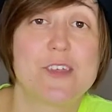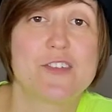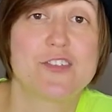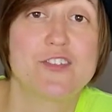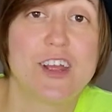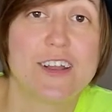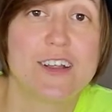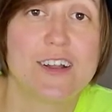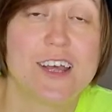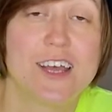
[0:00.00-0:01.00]
this
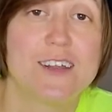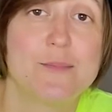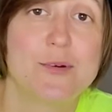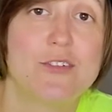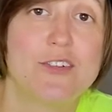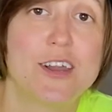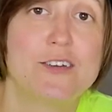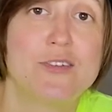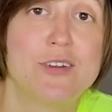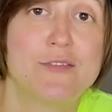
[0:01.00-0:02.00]
channel and push that
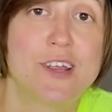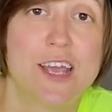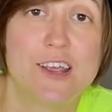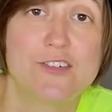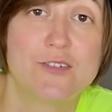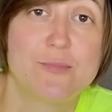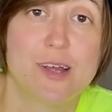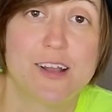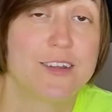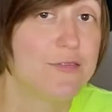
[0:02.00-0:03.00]
notification
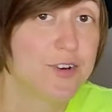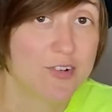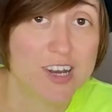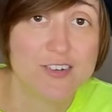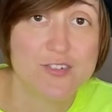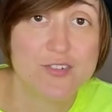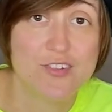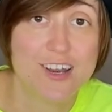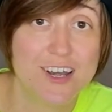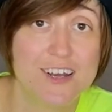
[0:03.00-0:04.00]
bell if you're
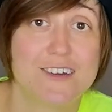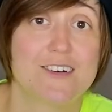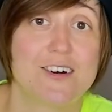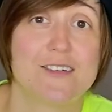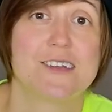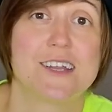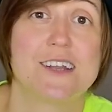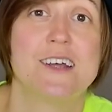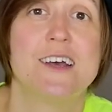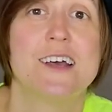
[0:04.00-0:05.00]
interested in the
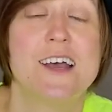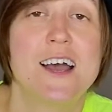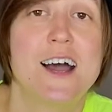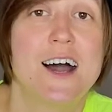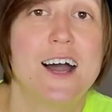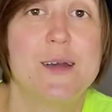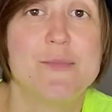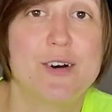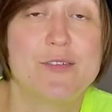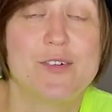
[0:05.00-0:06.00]
content I'm
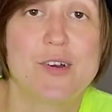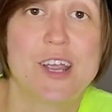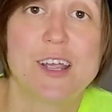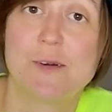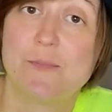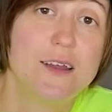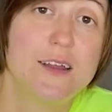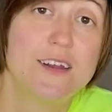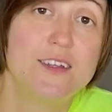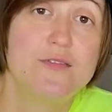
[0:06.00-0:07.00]
offering.
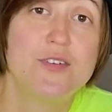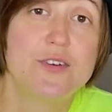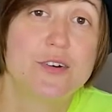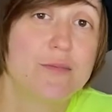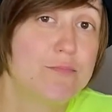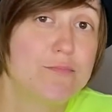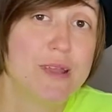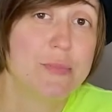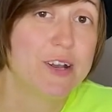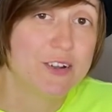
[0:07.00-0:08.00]
And if you're
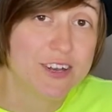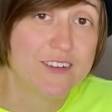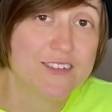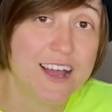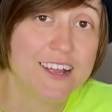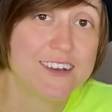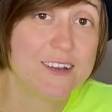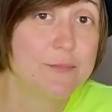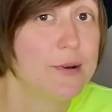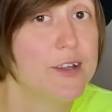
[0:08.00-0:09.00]
maybe not
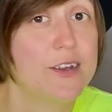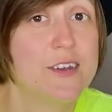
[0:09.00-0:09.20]
excited but